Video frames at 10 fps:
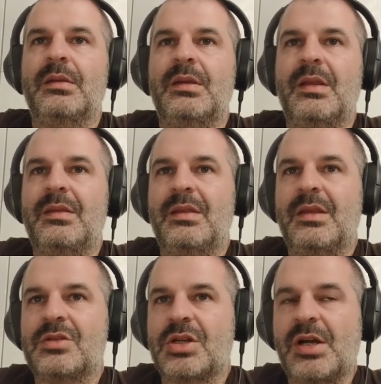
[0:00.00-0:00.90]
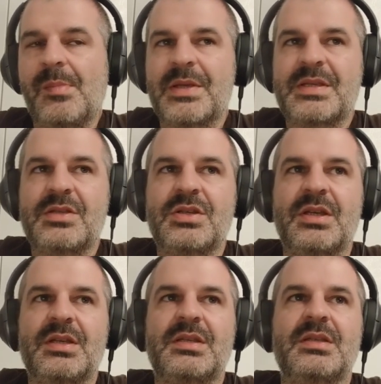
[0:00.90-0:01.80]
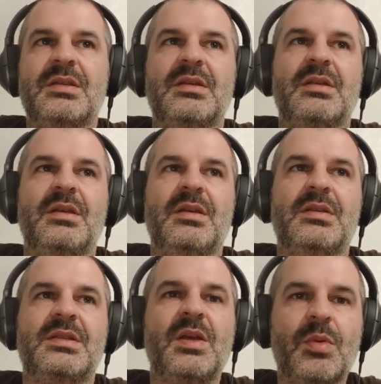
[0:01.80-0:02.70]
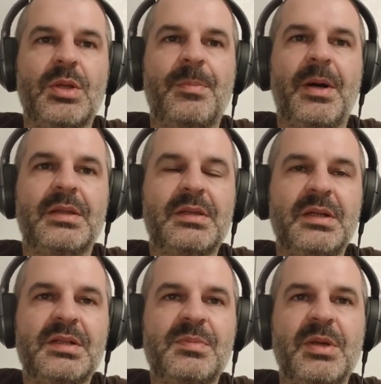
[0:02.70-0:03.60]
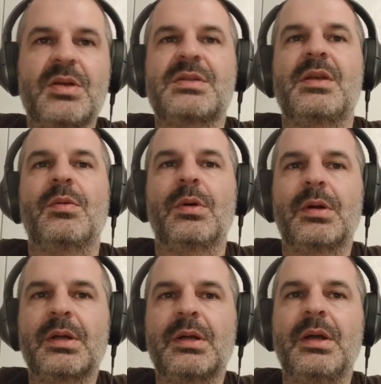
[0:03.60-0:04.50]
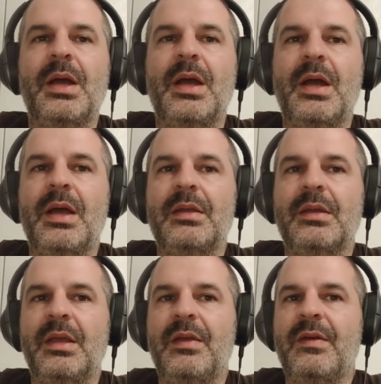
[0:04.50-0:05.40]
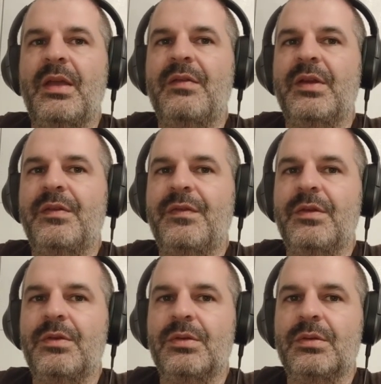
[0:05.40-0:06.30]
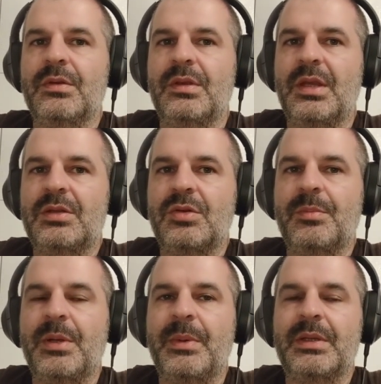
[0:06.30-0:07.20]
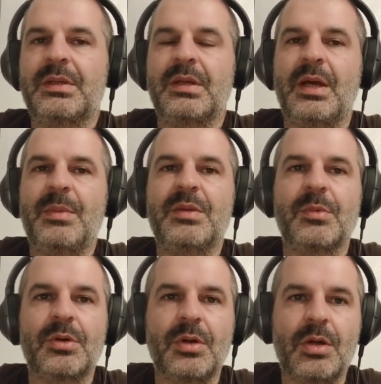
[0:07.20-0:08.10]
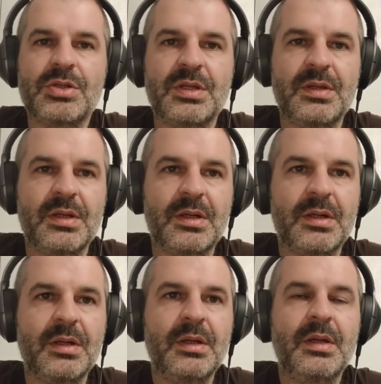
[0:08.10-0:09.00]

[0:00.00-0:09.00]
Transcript: the general message is stick with the patterns because they work, and even if you need to implement a bit more logic there,